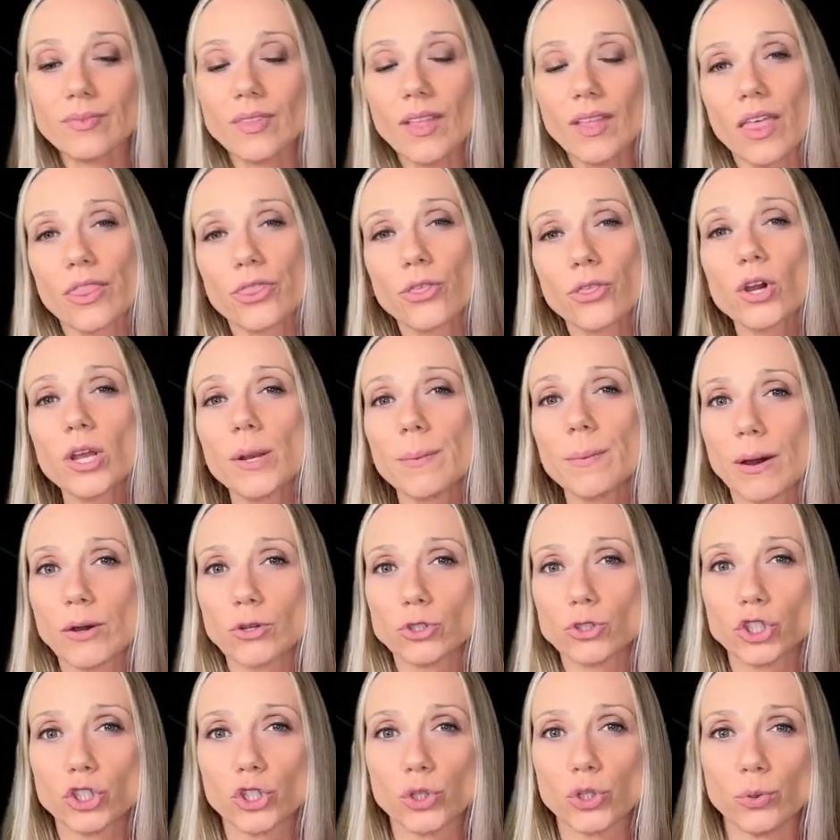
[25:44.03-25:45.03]
Talking
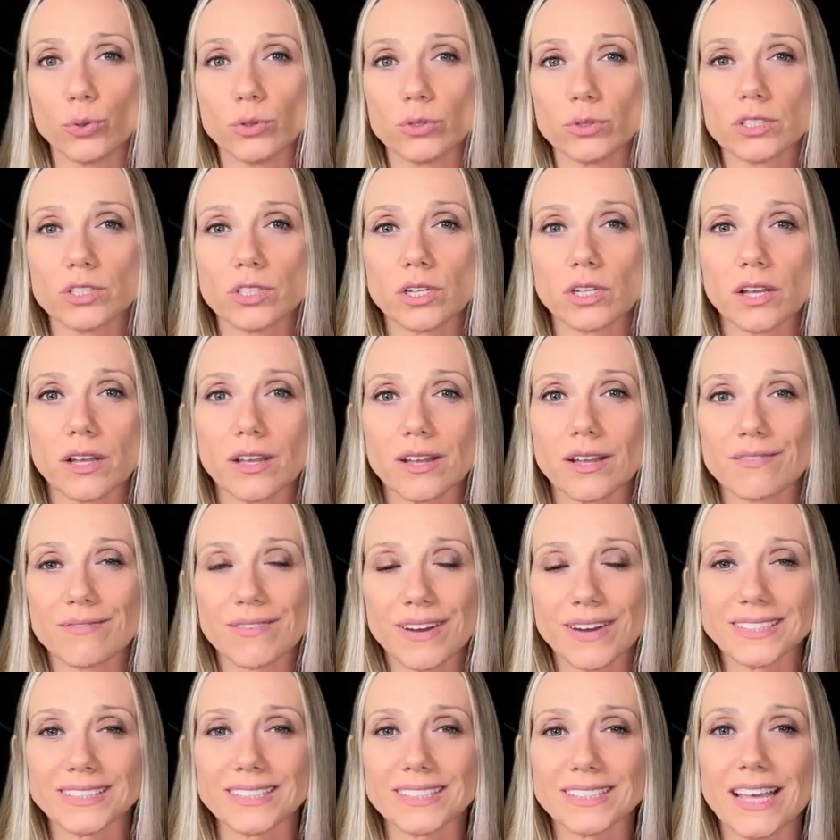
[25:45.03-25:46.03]
about tools,
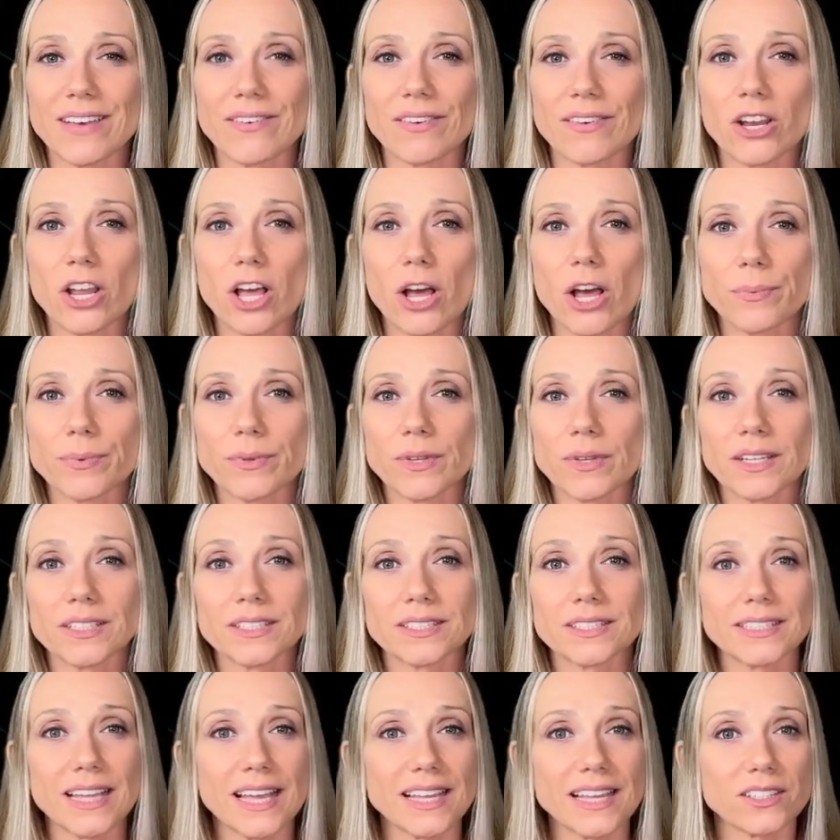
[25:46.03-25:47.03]
Fanta developed a
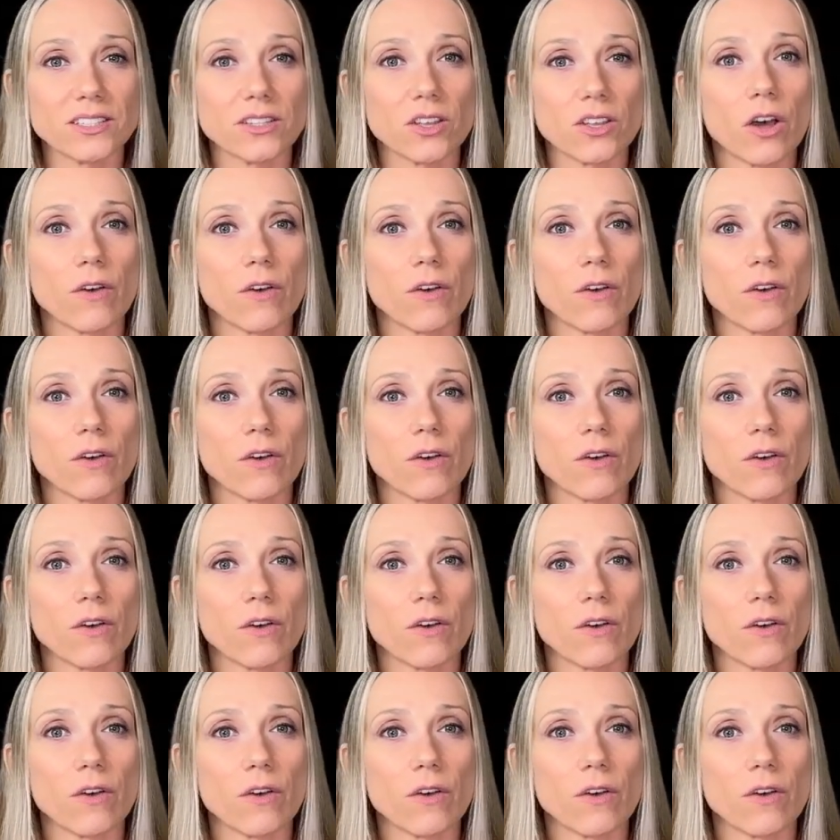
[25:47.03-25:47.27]
set